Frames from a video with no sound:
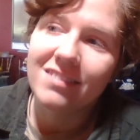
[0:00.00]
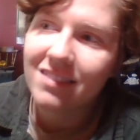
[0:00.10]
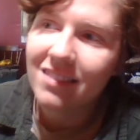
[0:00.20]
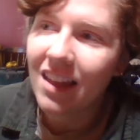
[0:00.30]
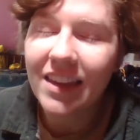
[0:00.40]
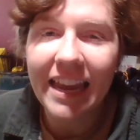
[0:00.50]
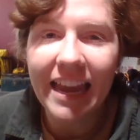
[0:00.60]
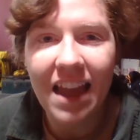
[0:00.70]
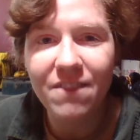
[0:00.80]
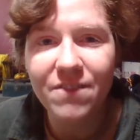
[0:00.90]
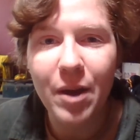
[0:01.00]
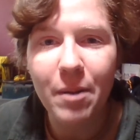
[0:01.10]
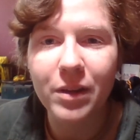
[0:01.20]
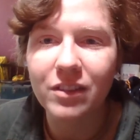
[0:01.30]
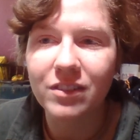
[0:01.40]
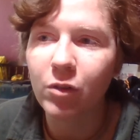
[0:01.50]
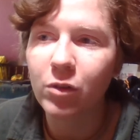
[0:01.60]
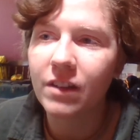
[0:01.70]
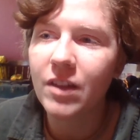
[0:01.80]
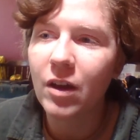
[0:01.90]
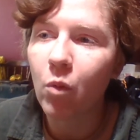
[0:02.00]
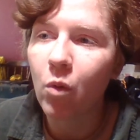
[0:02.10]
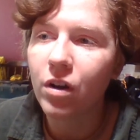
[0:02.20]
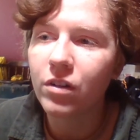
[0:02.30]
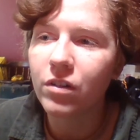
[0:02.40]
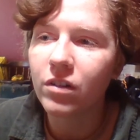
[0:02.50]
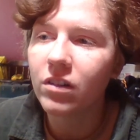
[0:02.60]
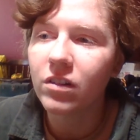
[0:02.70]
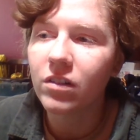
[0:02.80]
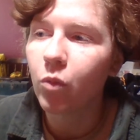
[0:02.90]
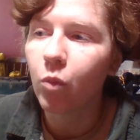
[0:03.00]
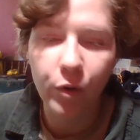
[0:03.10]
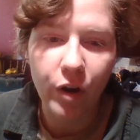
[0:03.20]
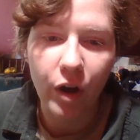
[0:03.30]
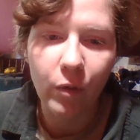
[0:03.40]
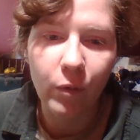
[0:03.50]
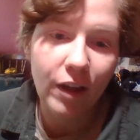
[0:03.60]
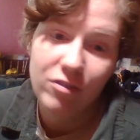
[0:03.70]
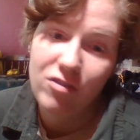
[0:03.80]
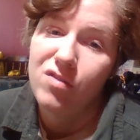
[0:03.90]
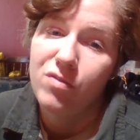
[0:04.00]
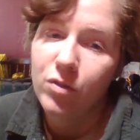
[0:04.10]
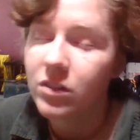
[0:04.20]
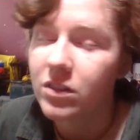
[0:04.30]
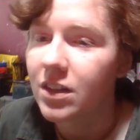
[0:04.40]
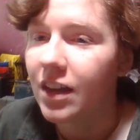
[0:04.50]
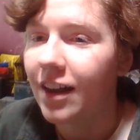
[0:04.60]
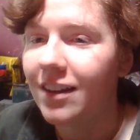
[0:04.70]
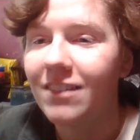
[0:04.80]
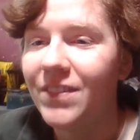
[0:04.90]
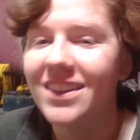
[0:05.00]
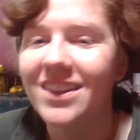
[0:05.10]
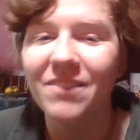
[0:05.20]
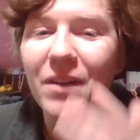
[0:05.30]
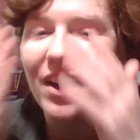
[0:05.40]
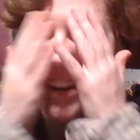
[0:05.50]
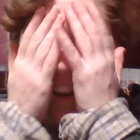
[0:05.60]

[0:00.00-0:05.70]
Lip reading: And they can't have that because they always have that one weirdo that just ruins it. I mean, come on,